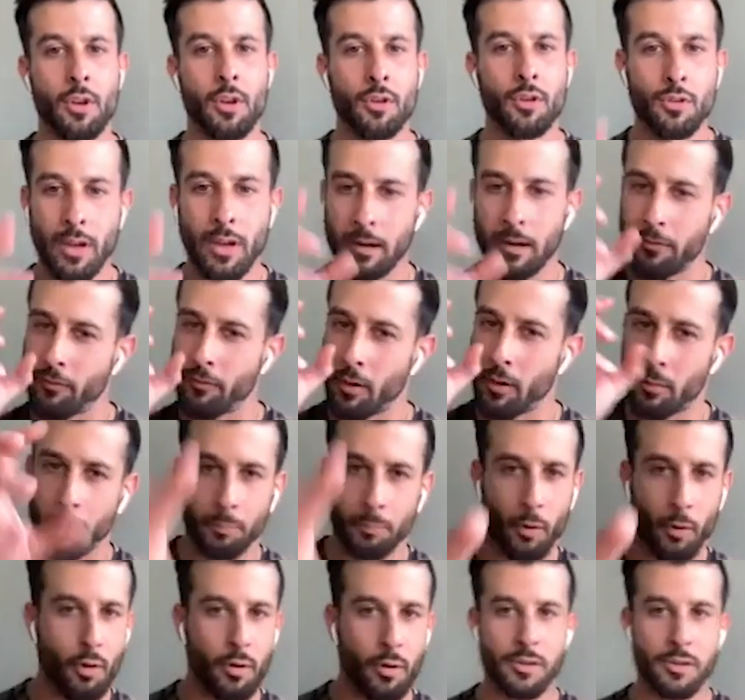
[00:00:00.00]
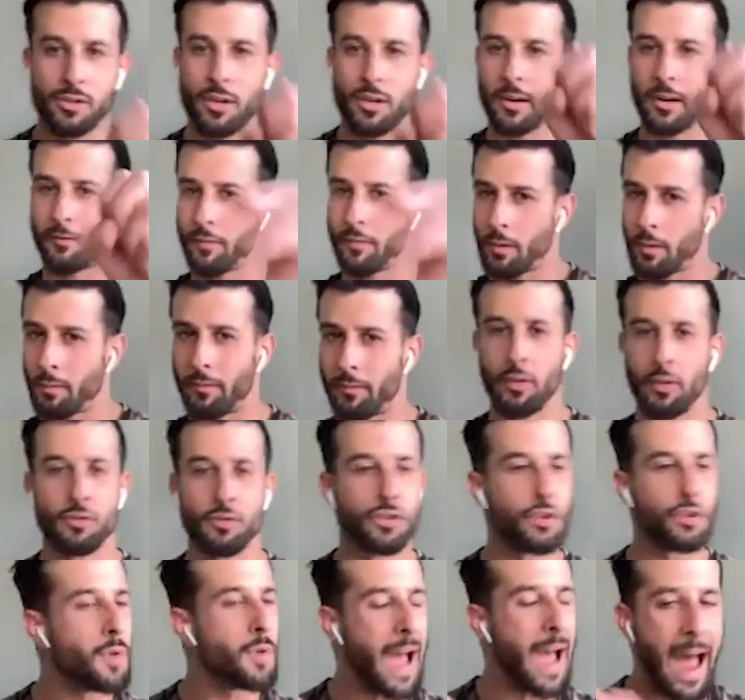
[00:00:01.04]
You gotta fuck yeah. with Brodie's. You gotta fuck with Phils.
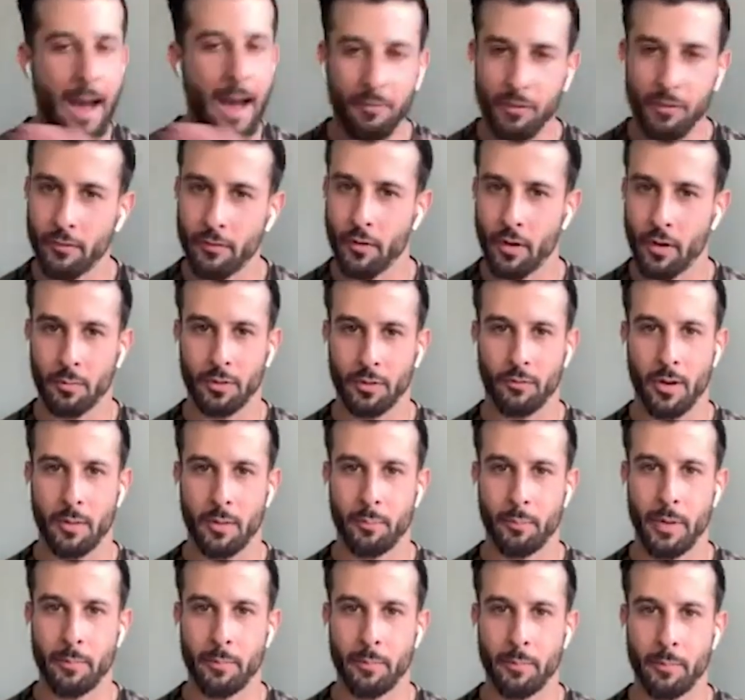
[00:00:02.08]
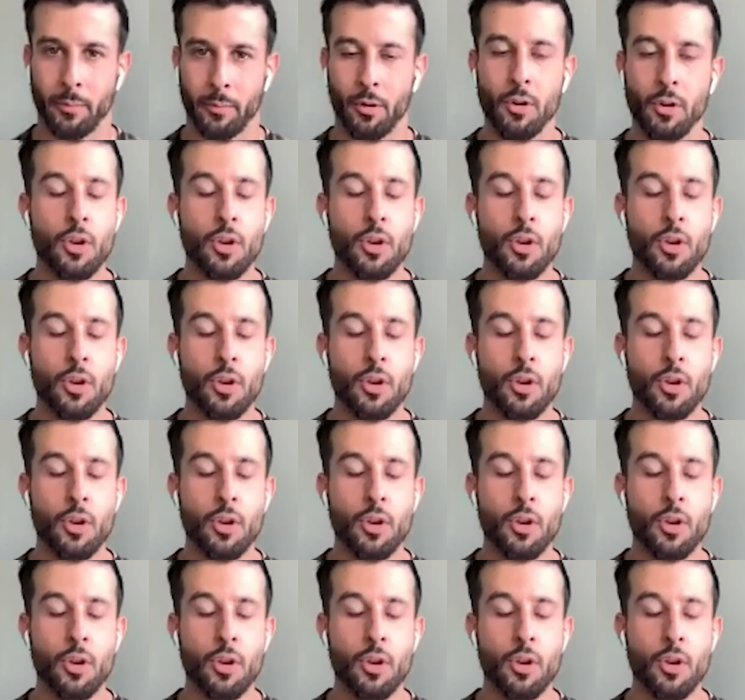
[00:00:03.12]
You have to fuck with the right people.